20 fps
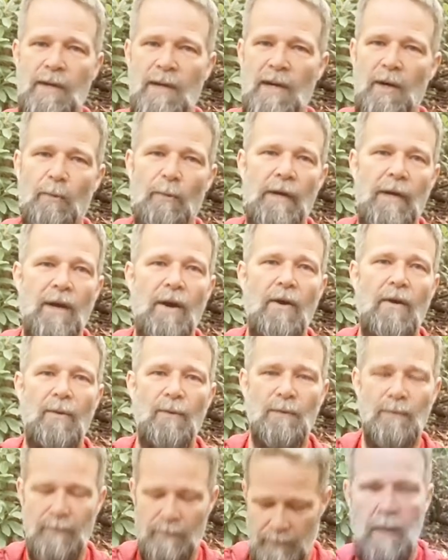here we go.
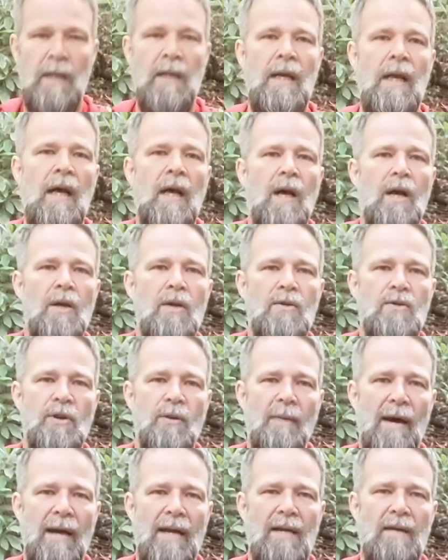
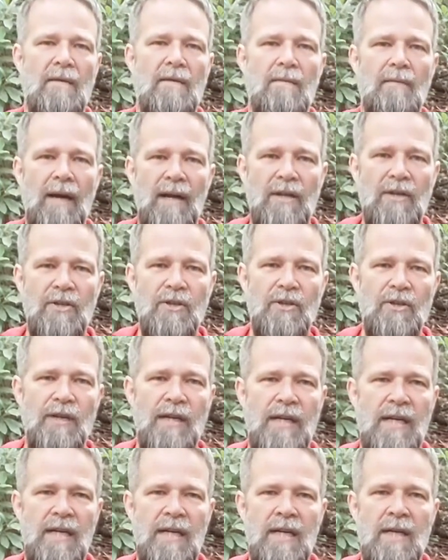So my
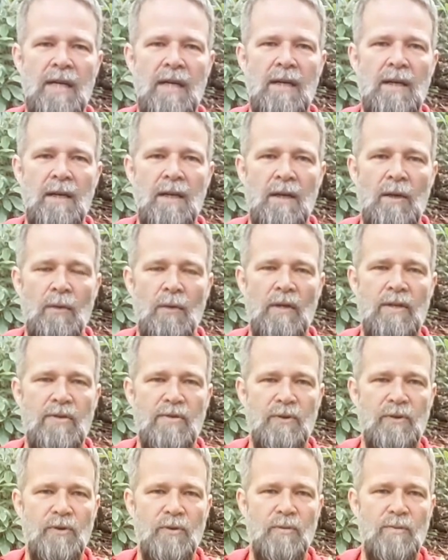journey
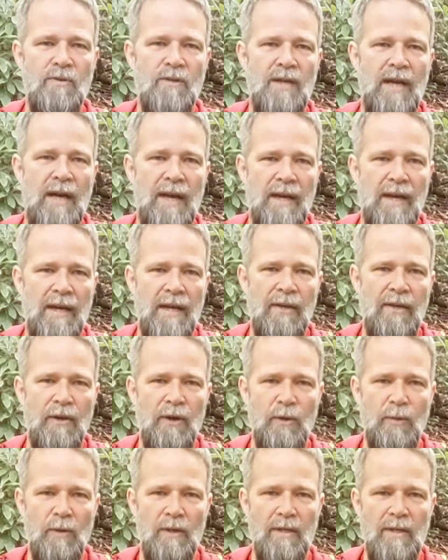resumes in
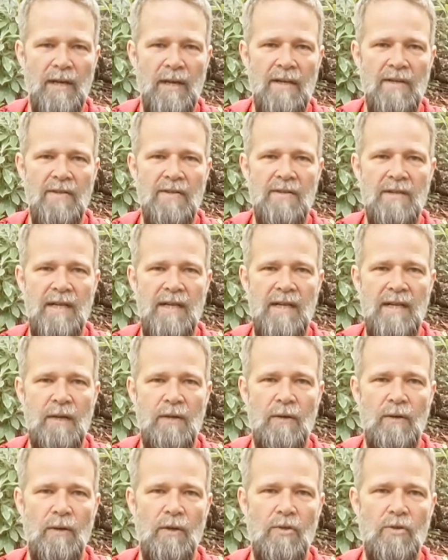Erwin, Tennessee
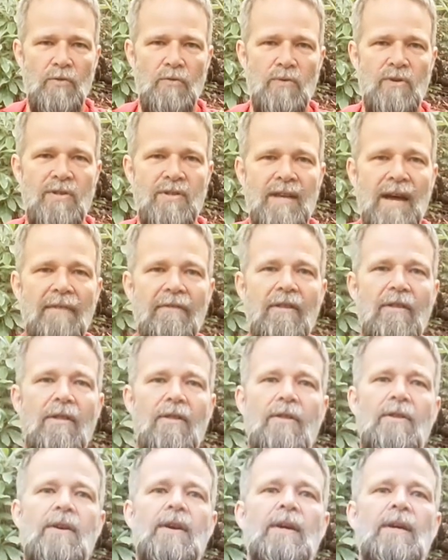on June
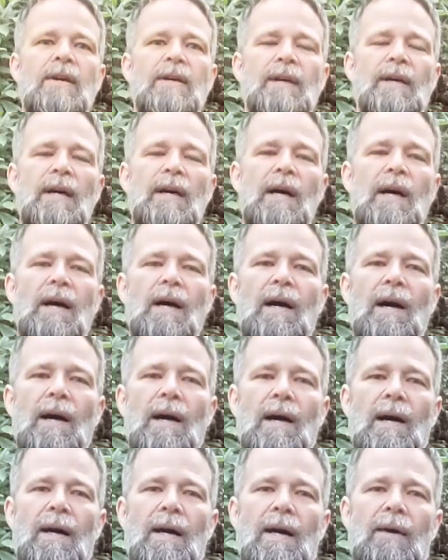7th.
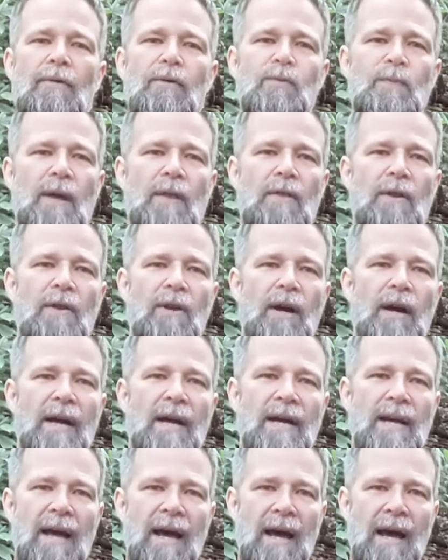I will spend the
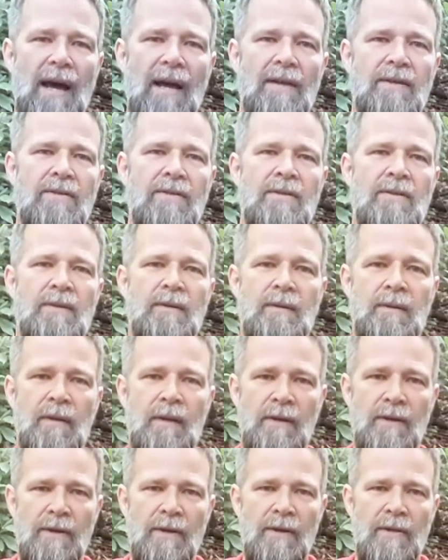night at
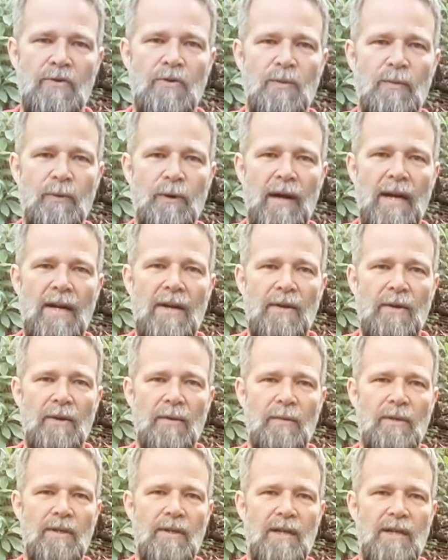the Super 8 in
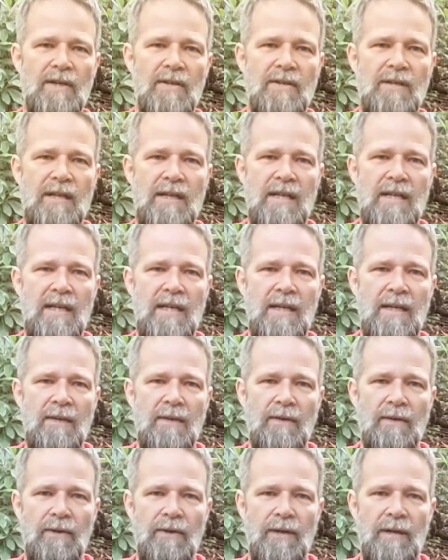Erwin, Tennessee
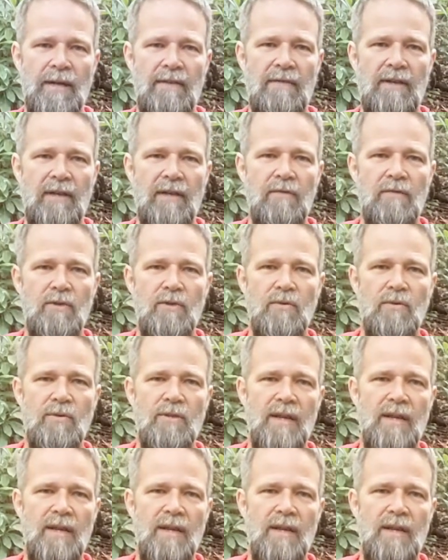on the evening of June